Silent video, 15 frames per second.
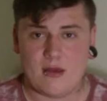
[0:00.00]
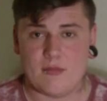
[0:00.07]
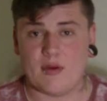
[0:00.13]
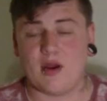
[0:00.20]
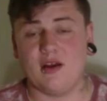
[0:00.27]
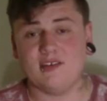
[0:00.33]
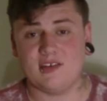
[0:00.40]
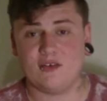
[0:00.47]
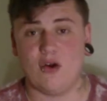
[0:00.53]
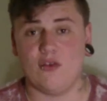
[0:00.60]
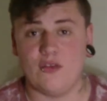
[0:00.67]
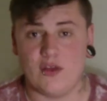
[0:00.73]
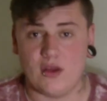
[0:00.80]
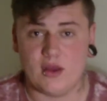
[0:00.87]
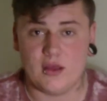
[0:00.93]
But because it's
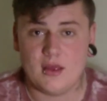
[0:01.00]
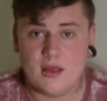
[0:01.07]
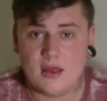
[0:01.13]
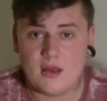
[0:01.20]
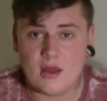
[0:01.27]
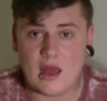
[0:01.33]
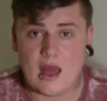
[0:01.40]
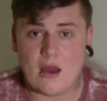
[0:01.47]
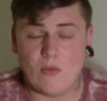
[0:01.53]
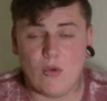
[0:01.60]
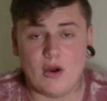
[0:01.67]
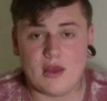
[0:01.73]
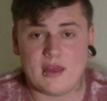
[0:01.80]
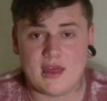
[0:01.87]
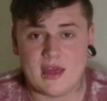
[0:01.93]
got the
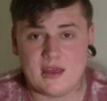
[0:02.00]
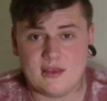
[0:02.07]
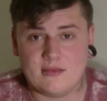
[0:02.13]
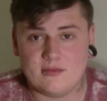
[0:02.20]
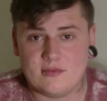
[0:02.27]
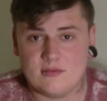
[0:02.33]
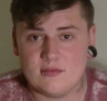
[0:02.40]
YK2,